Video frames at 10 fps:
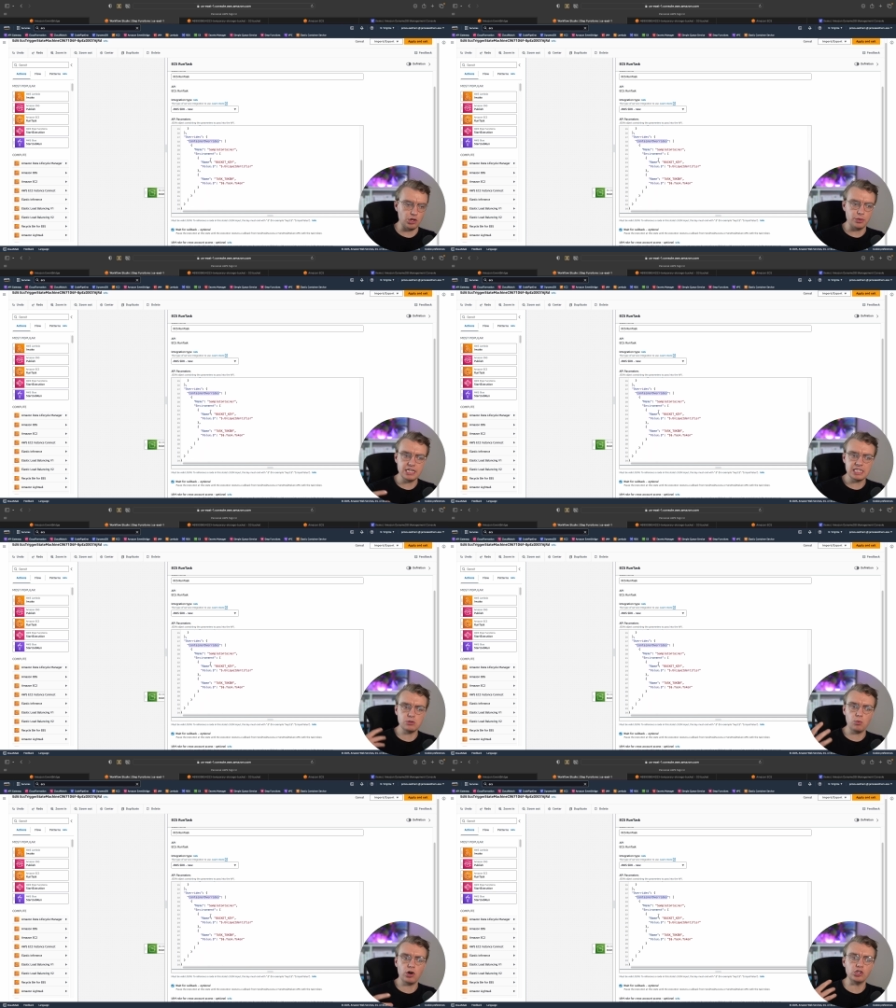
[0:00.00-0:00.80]
And this is
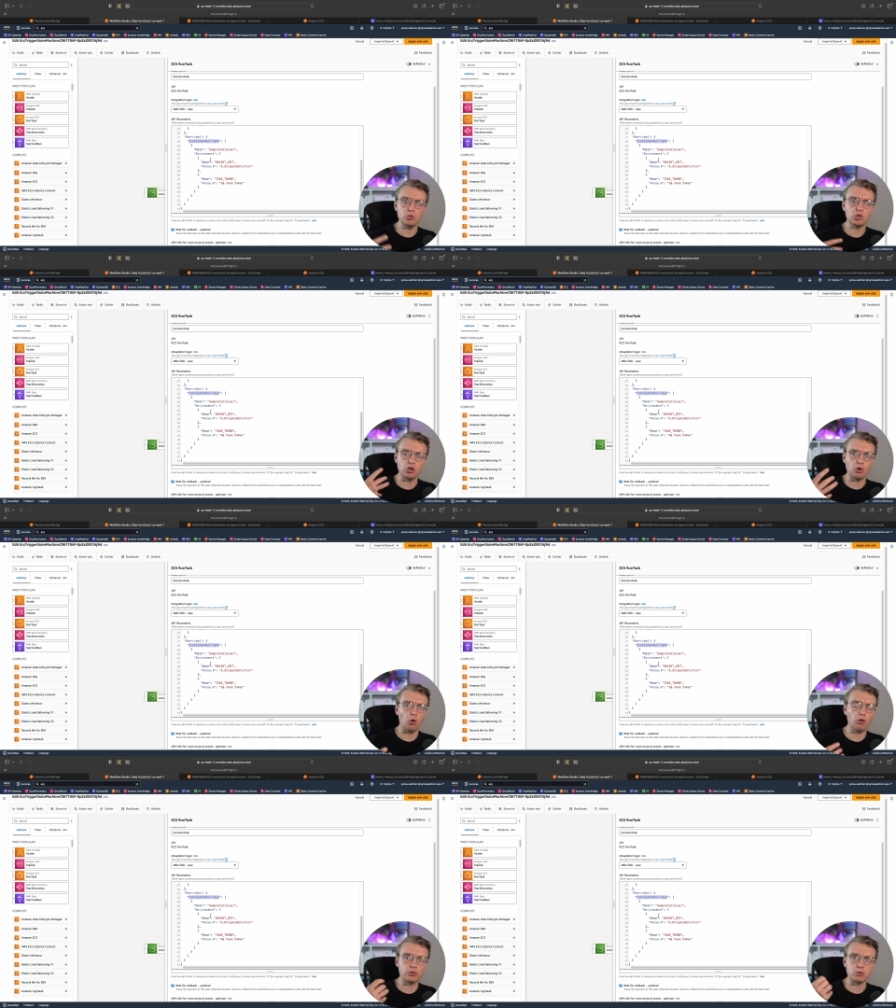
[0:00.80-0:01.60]
where you can
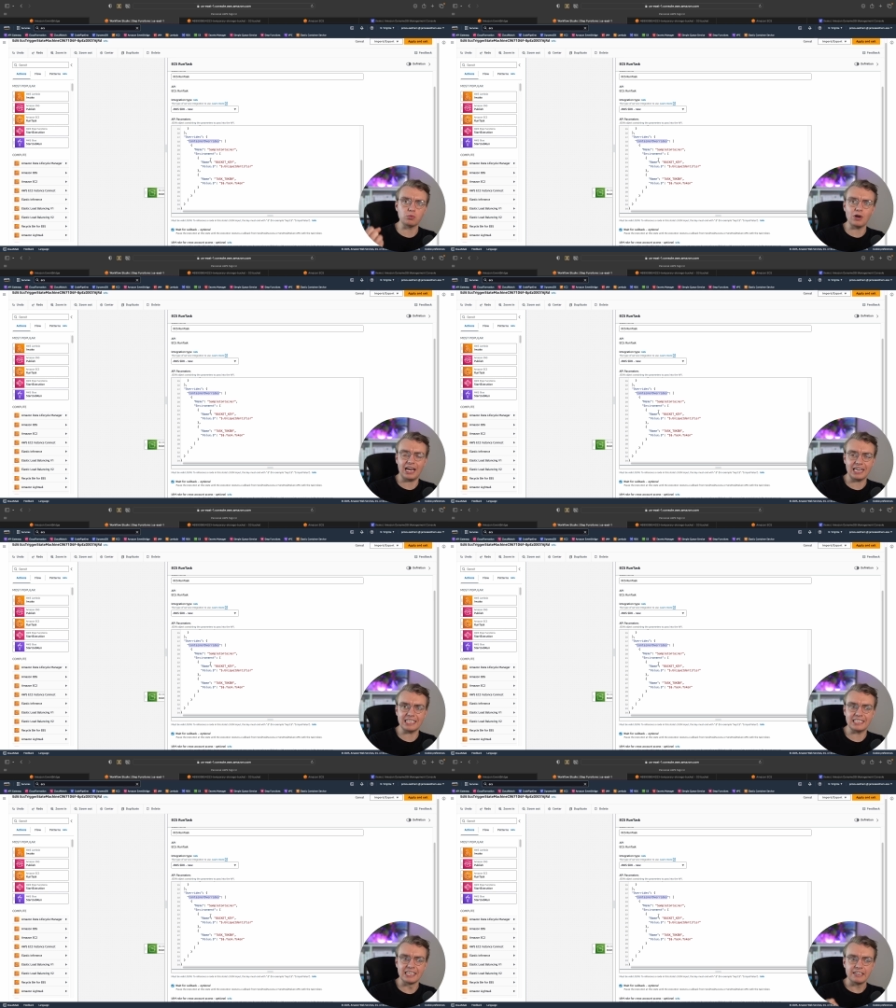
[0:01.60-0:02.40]

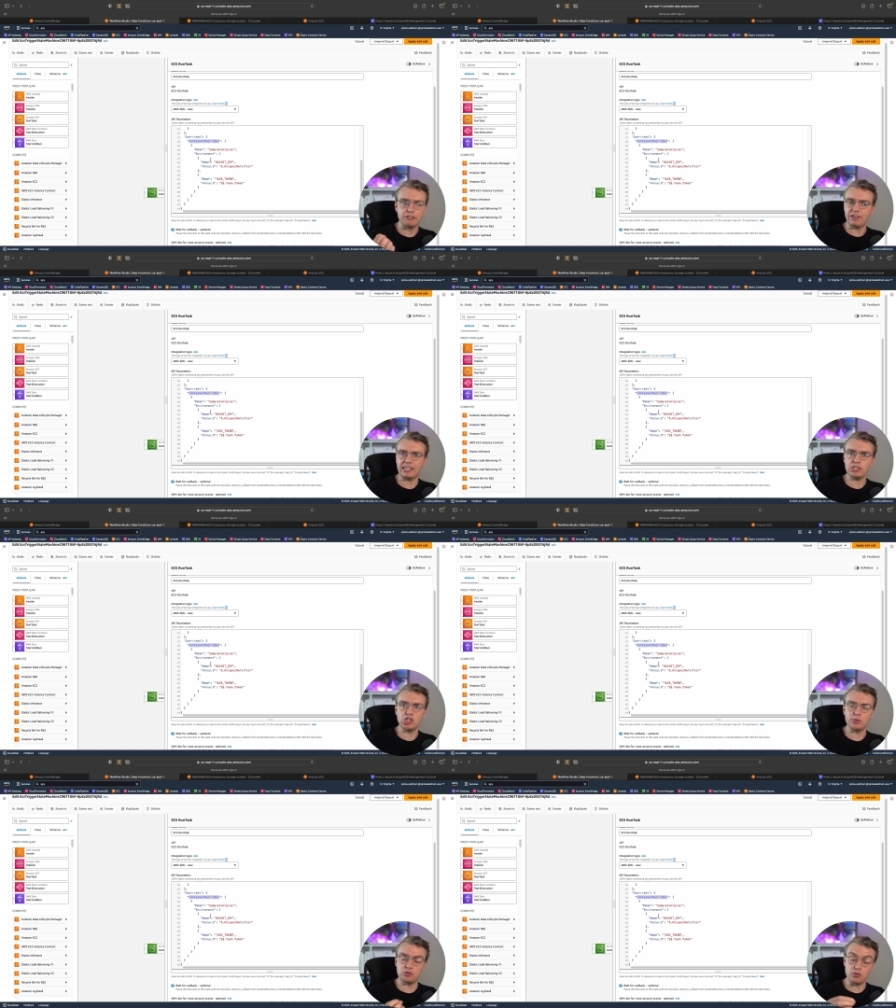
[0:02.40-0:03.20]
override
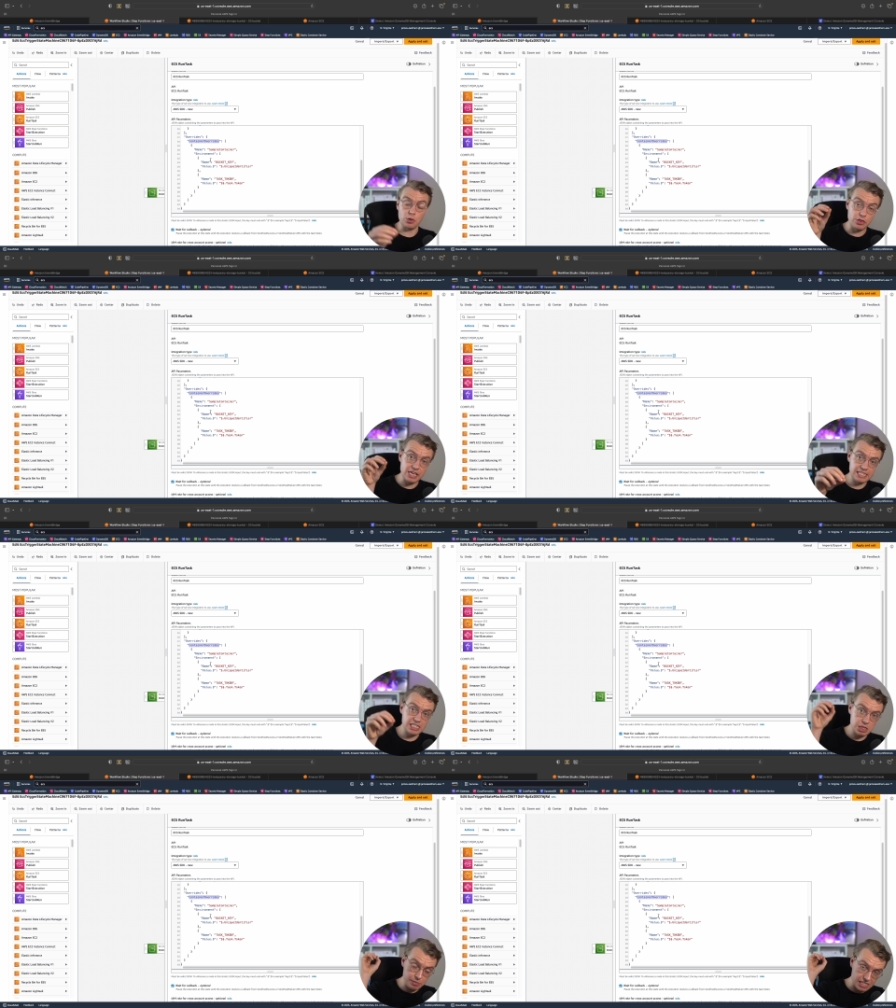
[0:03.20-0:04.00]
values for this
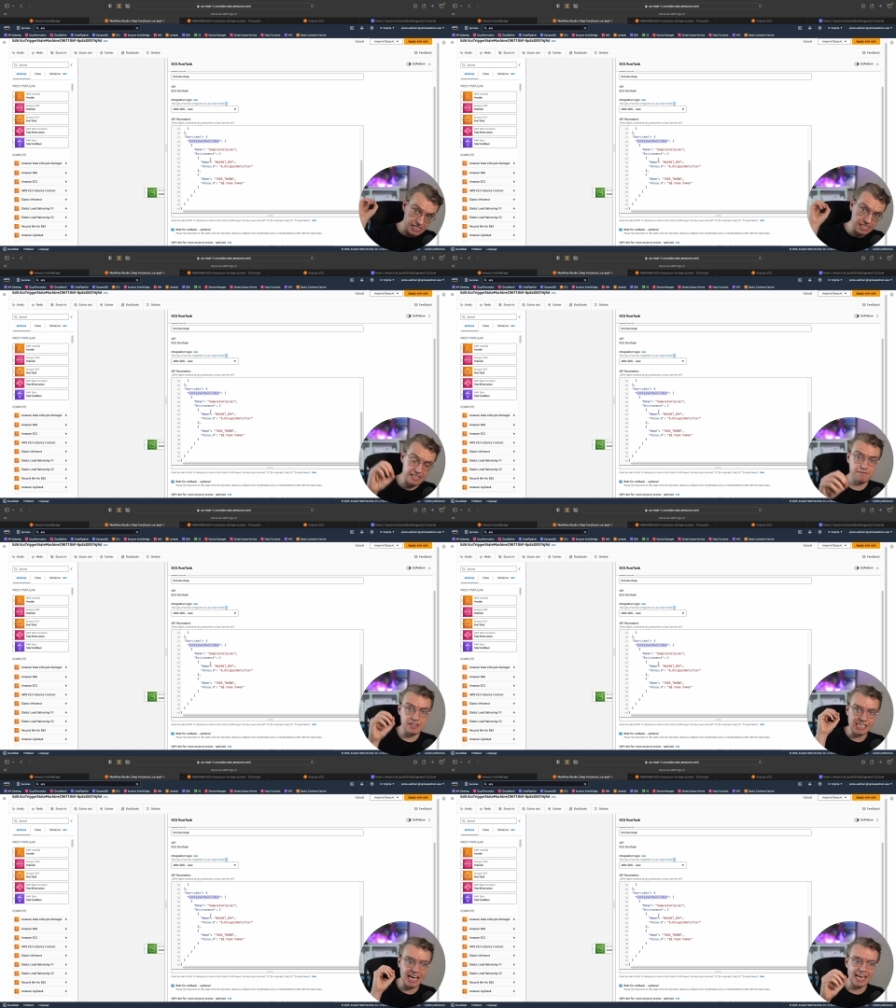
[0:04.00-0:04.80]

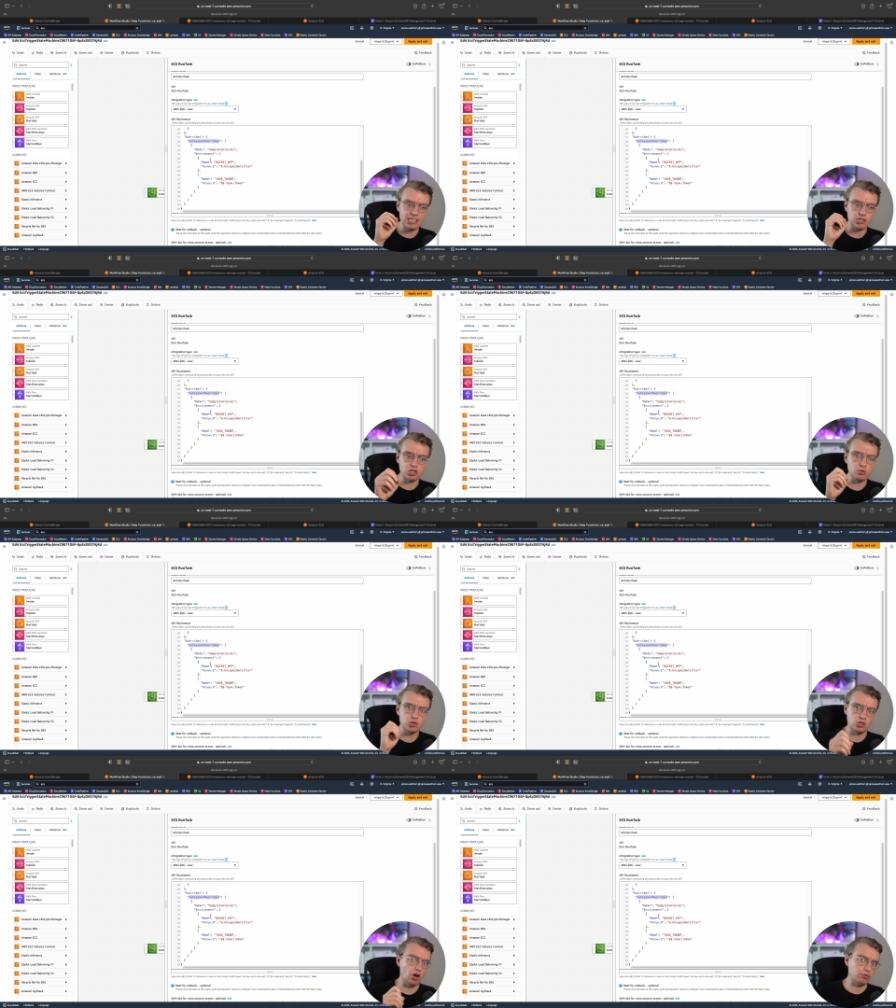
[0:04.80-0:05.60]
specific
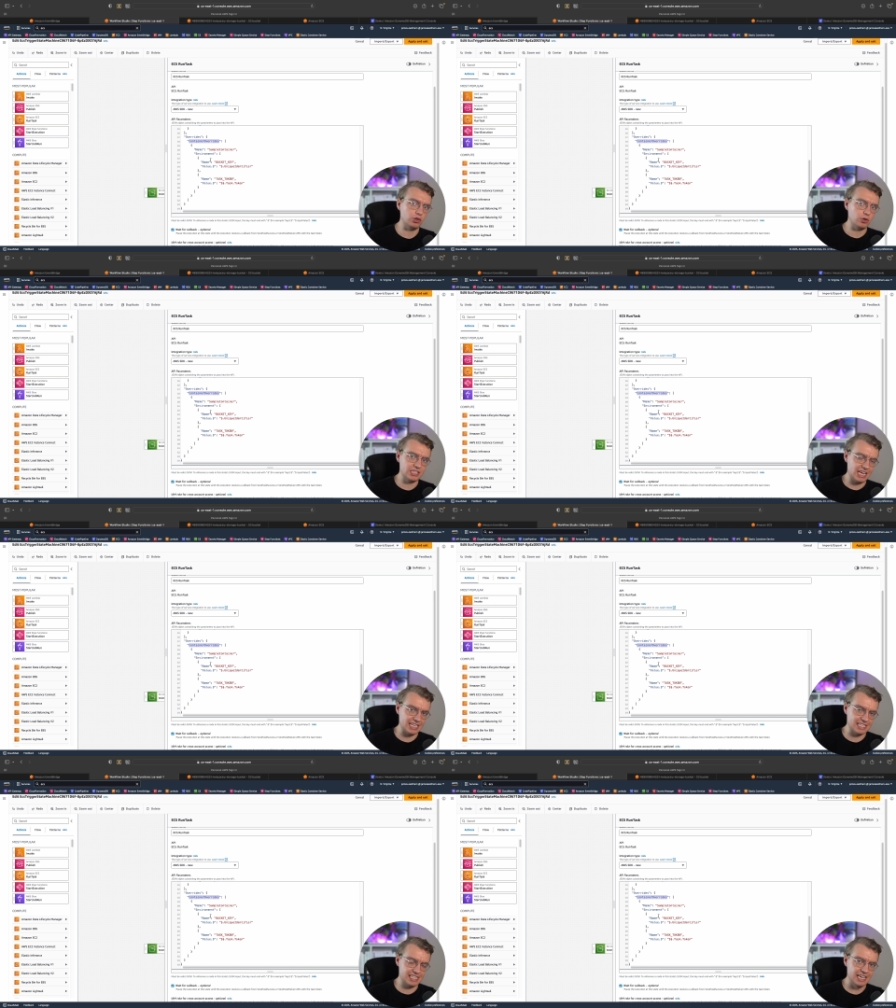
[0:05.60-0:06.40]
execution of your
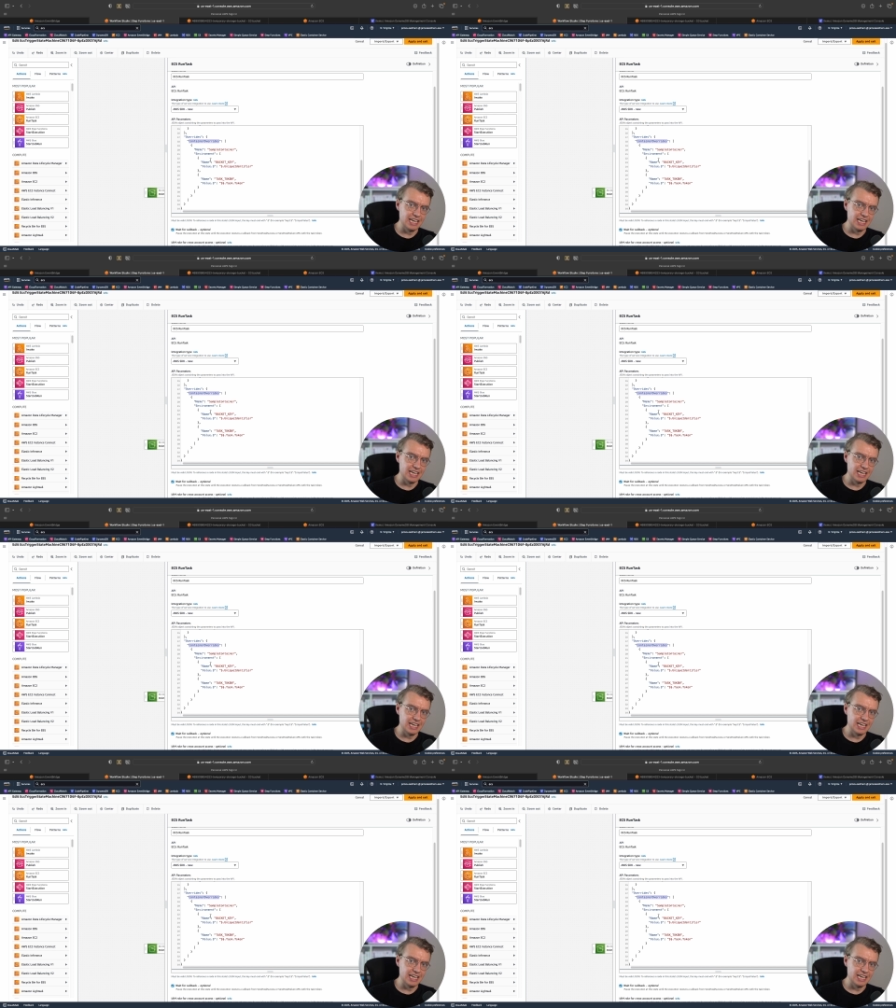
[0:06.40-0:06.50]
task.